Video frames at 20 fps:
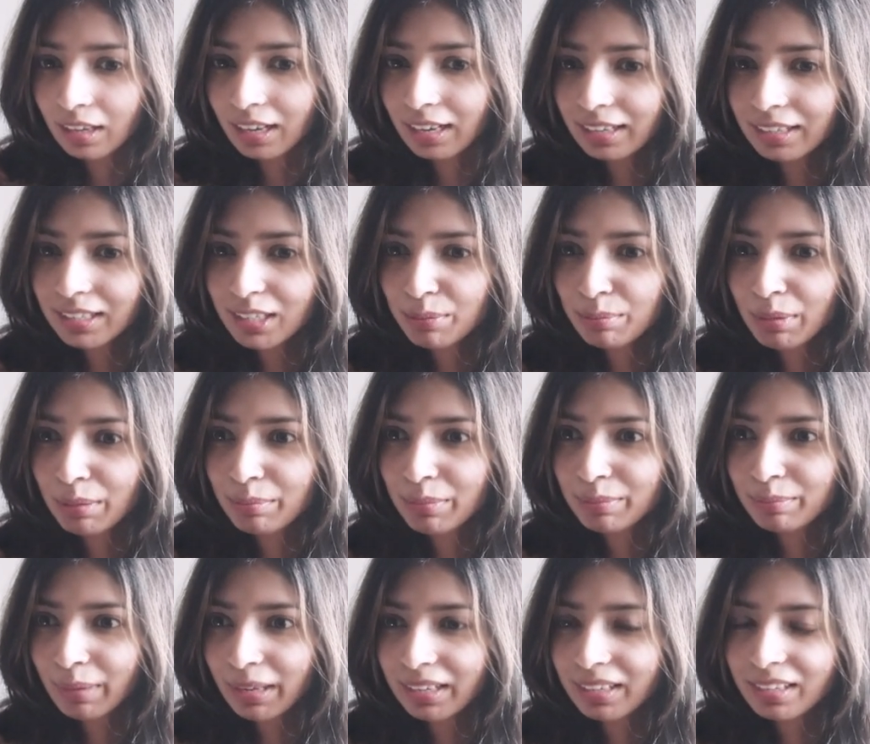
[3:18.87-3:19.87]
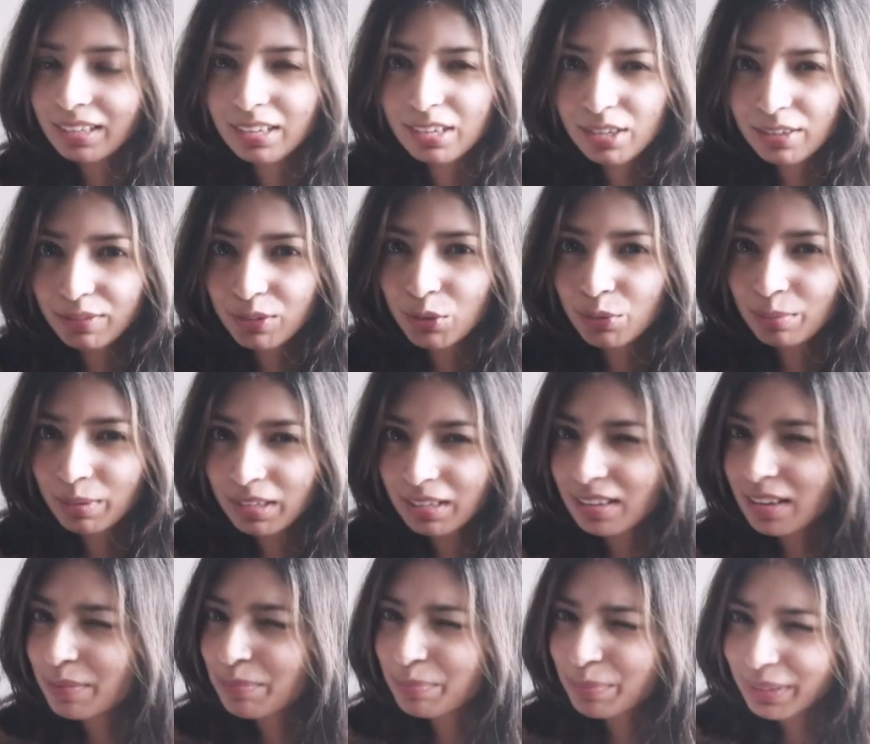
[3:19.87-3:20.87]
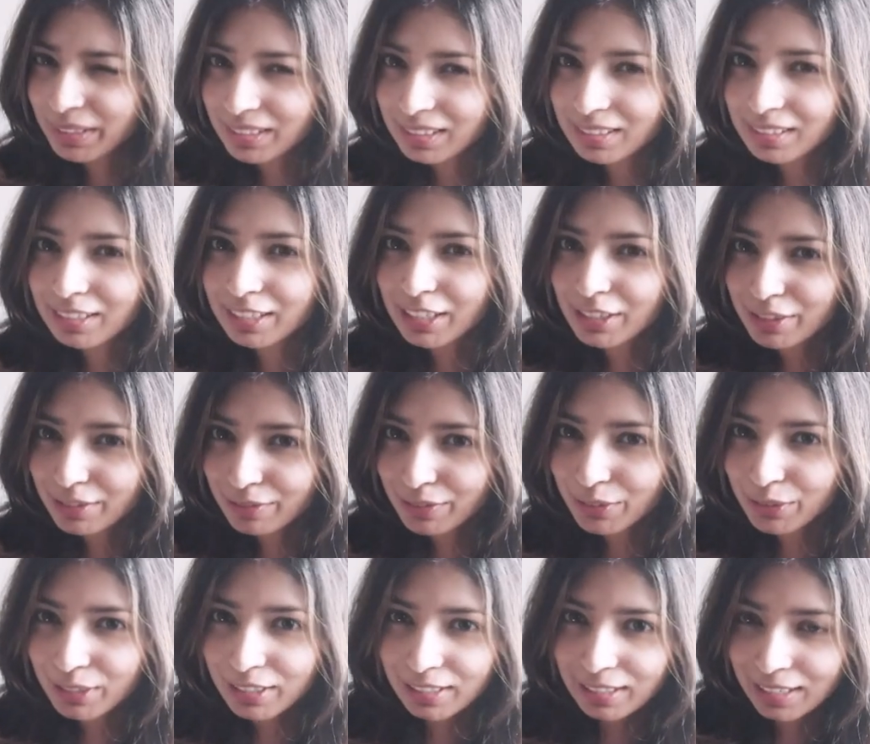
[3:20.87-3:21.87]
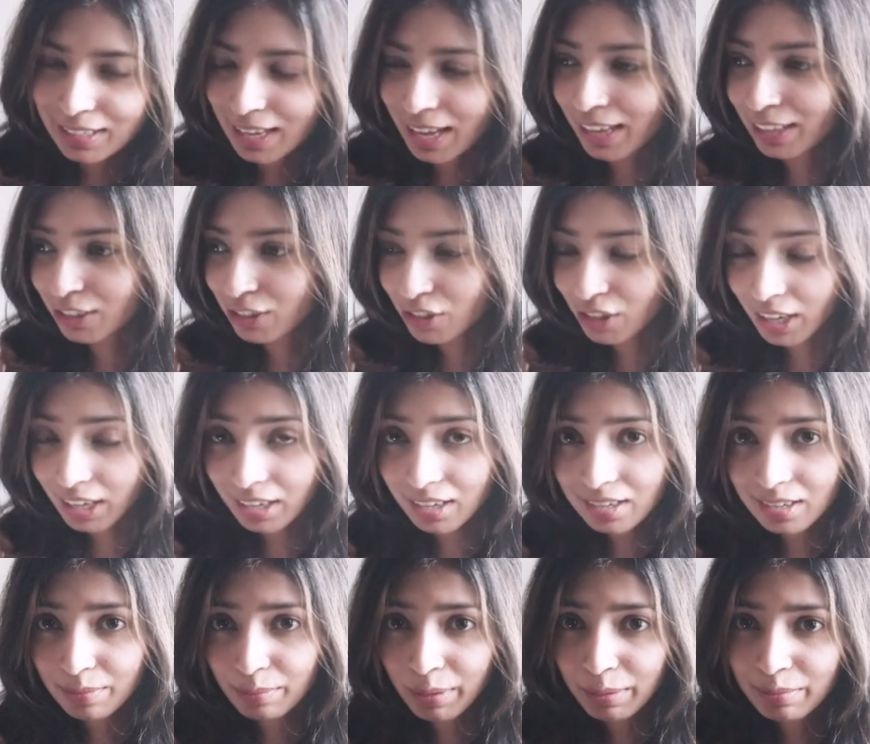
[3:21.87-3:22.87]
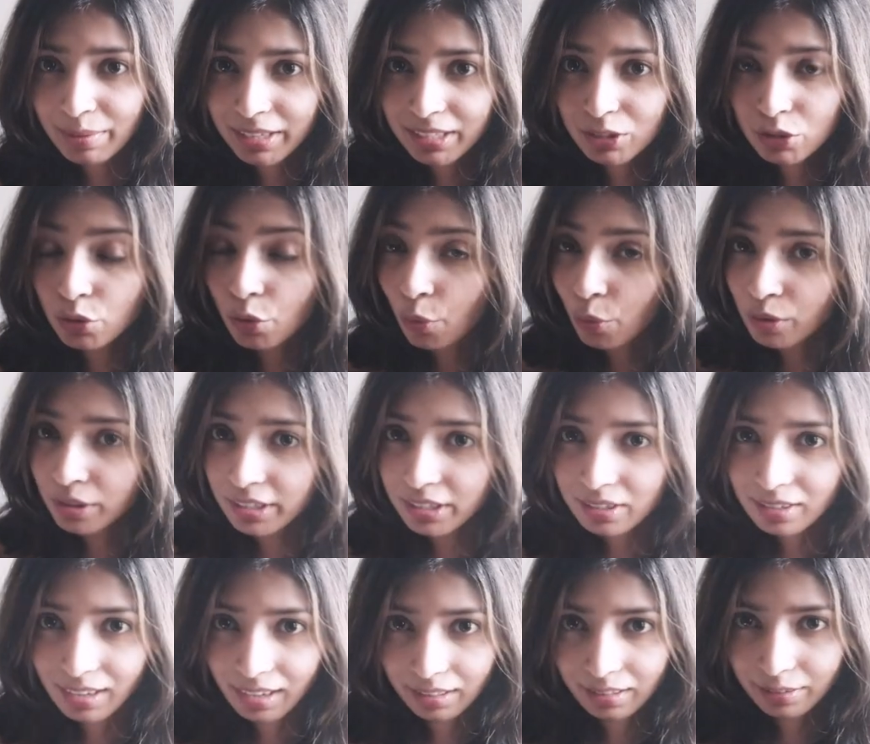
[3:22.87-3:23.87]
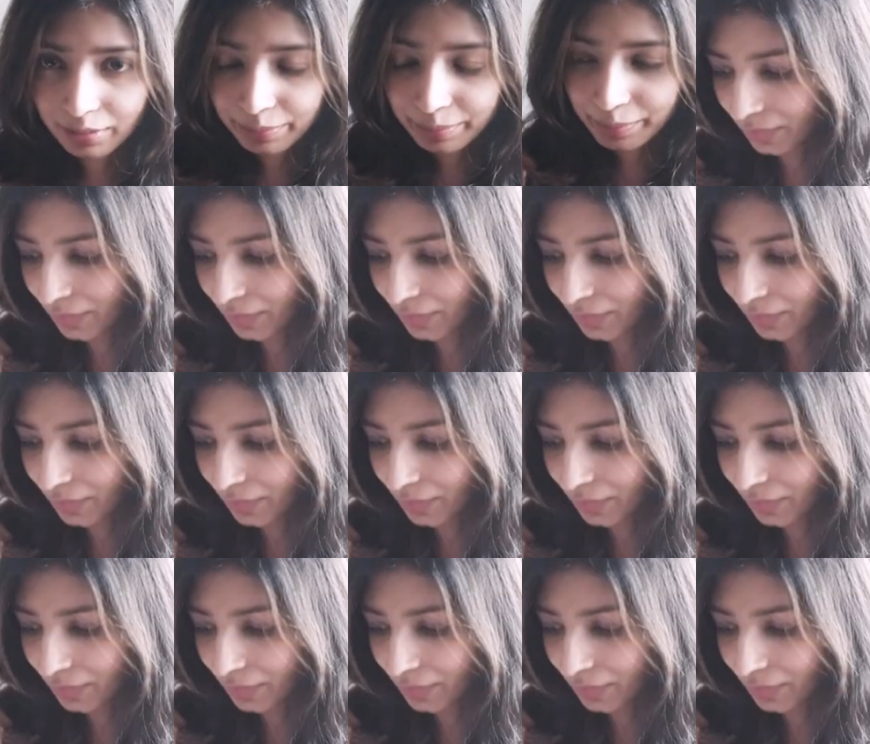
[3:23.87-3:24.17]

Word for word: I remember my interview being a bit stressful. I tried my best to hold it together.